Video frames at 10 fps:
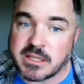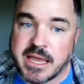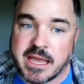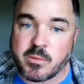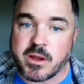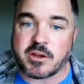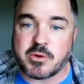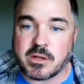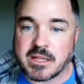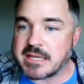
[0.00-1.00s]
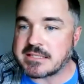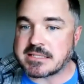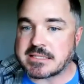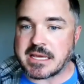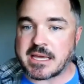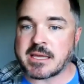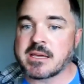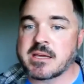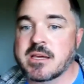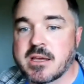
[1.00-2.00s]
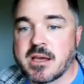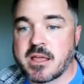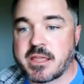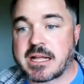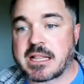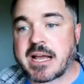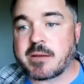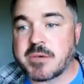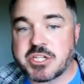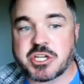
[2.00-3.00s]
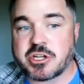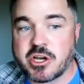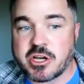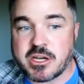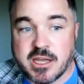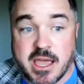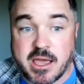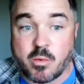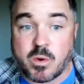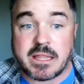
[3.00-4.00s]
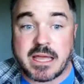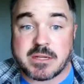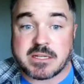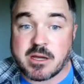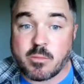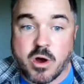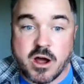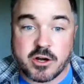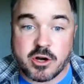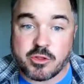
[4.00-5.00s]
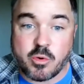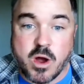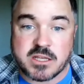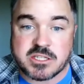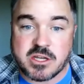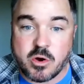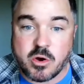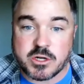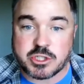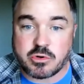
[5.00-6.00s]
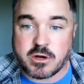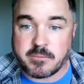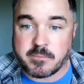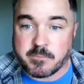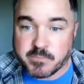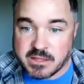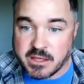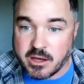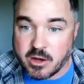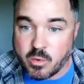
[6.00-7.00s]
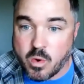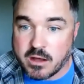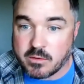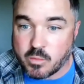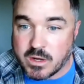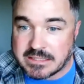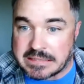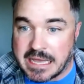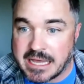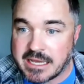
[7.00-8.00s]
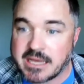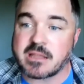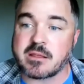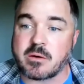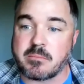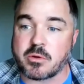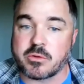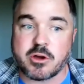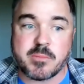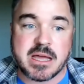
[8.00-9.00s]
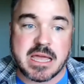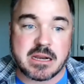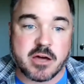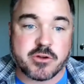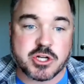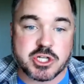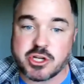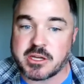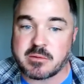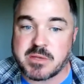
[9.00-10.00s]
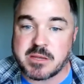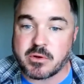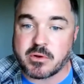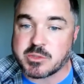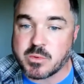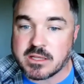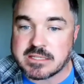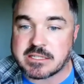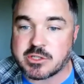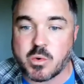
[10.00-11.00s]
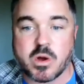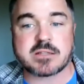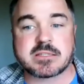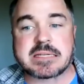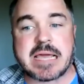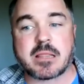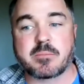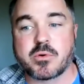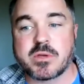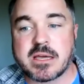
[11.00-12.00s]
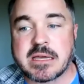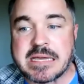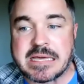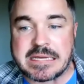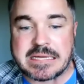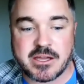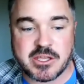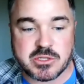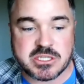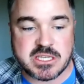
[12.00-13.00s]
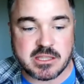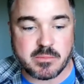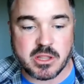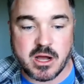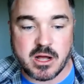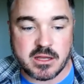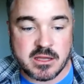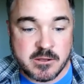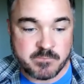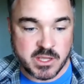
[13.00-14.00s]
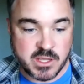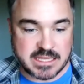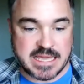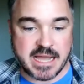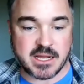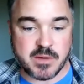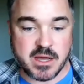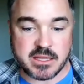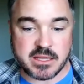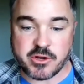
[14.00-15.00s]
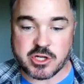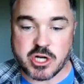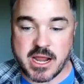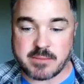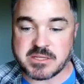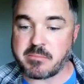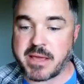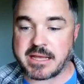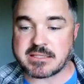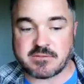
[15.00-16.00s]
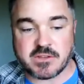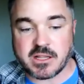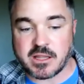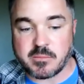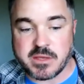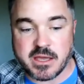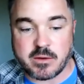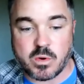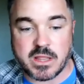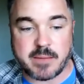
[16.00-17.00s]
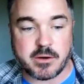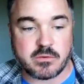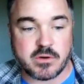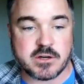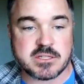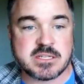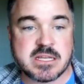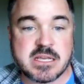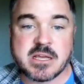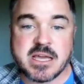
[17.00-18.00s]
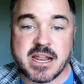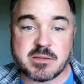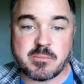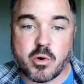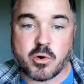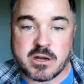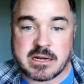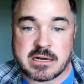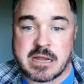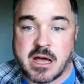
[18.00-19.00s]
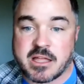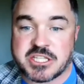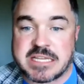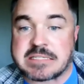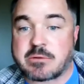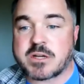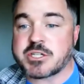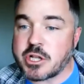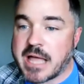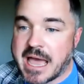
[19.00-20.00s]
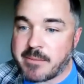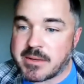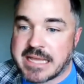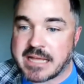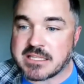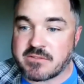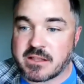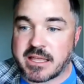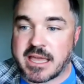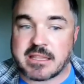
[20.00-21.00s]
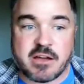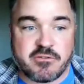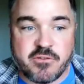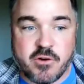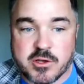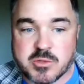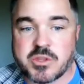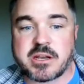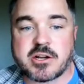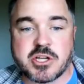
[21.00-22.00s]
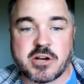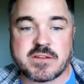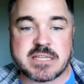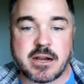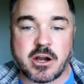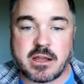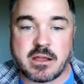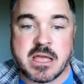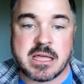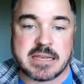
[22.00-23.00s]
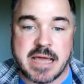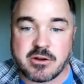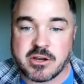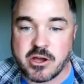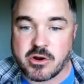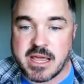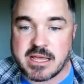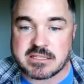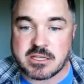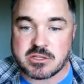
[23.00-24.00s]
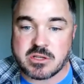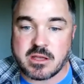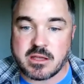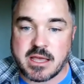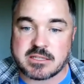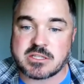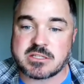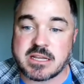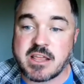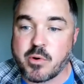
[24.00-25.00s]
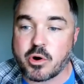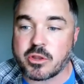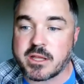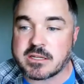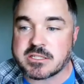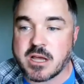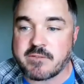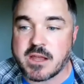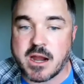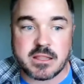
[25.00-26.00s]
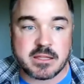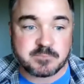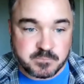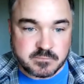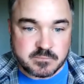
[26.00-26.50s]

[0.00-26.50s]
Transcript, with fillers: land we are utilizing today, the Clackamas Chinook and Willamette Tumwater, the Wasco Wishram, the Watlala, the Multnomah, and other Chinookan people, as well as the Tualatin Kalapuya, the Cayuse, and the Molalla, the Yakima, and other tribes and bands of the Columbia and Willamette Rivers. It is important to acknowledge these original habitats of the land that falls within our service area, now known as, as City of Portland, Sauvie Island,